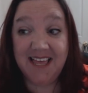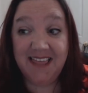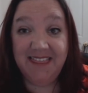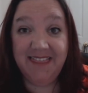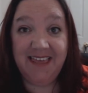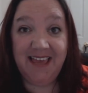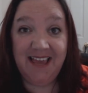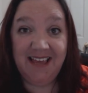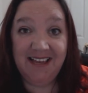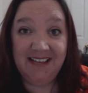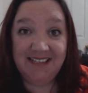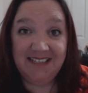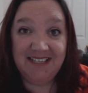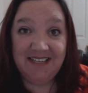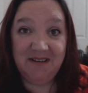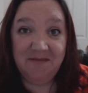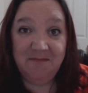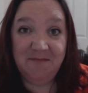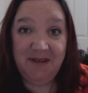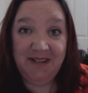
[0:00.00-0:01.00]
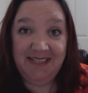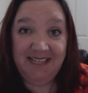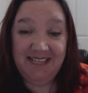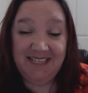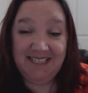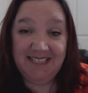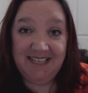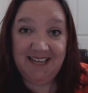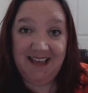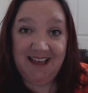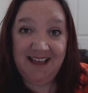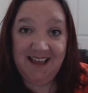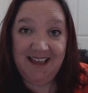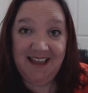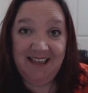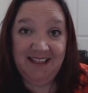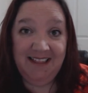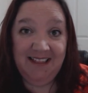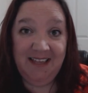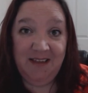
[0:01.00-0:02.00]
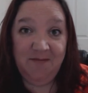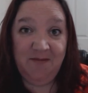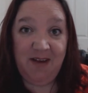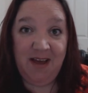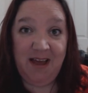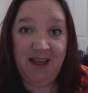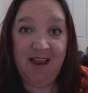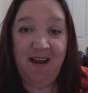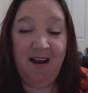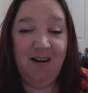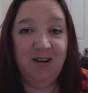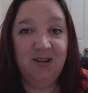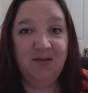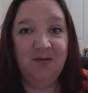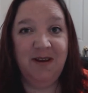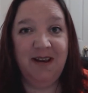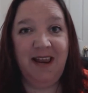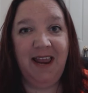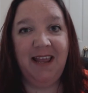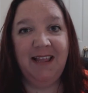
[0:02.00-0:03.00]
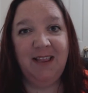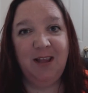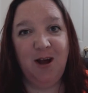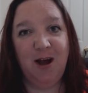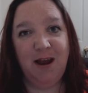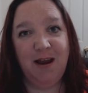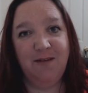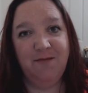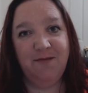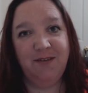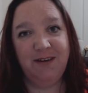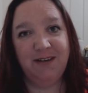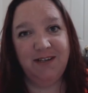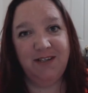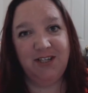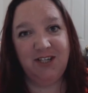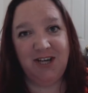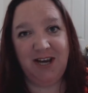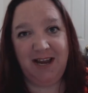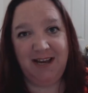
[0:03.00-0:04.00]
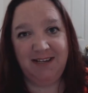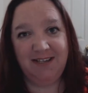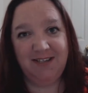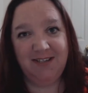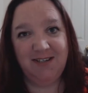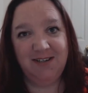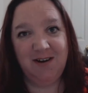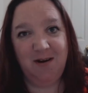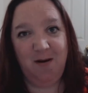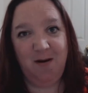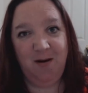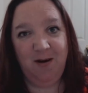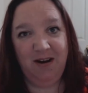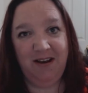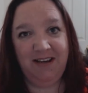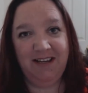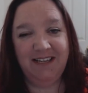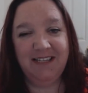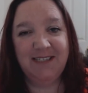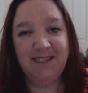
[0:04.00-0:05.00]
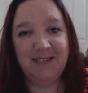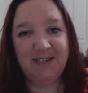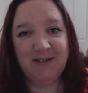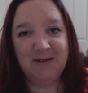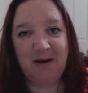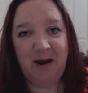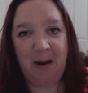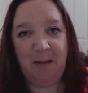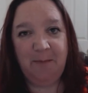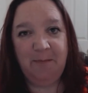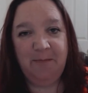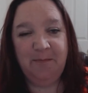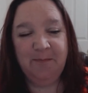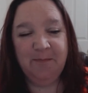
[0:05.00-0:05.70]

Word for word: that Melissa and Levi are doing a live chat on Instagram.